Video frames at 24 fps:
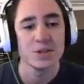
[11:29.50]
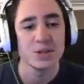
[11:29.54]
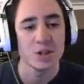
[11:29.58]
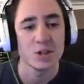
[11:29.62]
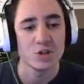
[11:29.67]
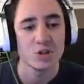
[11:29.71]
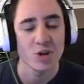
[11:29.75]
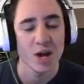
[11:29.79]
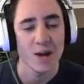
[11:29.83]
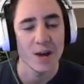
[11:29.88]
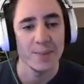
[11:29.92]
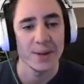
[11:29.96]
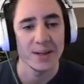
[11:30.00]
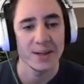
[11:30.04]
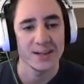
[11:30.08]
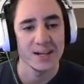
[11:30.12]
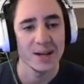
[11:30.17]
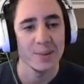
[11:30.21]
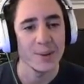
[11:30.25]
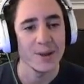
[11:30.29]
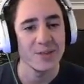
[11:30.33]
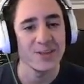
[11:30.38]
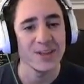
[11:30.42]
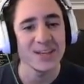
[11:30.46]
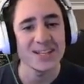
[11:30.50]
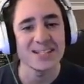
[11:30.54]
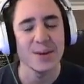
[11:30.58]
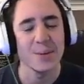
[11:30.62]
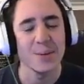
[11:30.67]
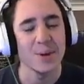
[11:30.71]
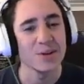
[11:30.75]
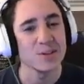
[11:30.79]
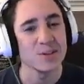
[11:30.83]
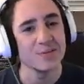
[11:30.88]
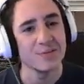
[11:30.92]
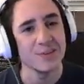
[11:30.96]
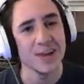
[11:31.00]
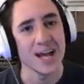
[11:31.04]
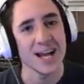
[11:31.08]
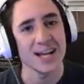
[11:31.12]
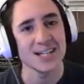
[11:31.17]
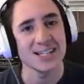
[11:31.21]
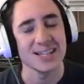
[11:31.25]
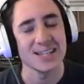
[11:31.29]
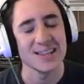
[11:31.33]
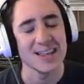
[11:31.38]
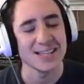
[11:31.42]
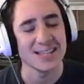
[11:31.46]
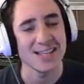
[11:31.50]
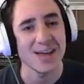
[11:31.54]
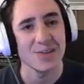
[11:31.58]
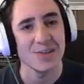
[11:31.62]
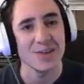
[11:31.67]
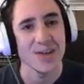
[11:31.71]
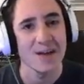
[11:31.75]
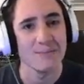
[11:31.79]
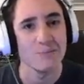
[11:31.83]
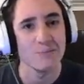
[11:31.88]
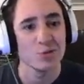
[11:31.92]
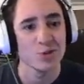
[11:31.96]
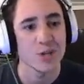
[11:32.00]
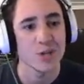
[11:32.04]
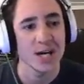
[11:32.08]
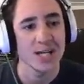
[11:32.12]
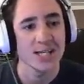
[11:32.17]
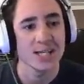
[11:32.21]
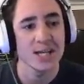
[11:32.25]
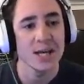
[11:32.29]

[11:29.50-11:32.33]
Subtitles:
try and pick that up. I think someone else flanked, and that's how the Anvil died,